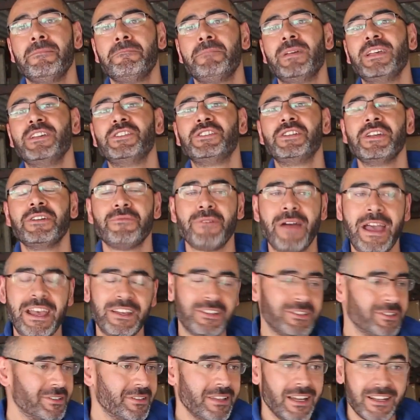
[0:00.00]
PC
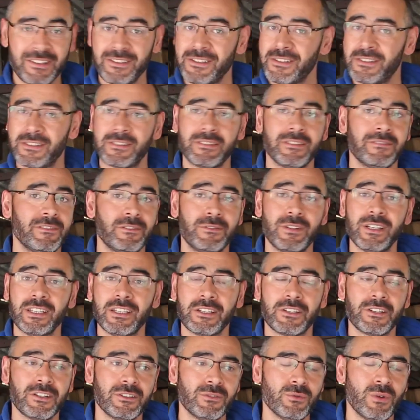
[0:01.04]
race, that's a
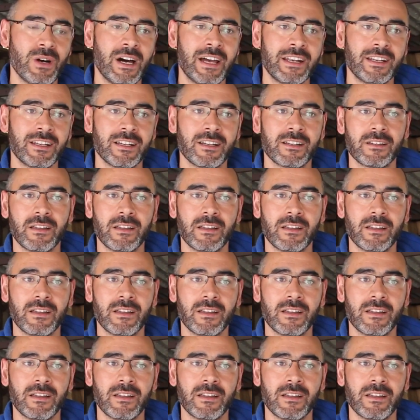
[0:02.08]
really good one.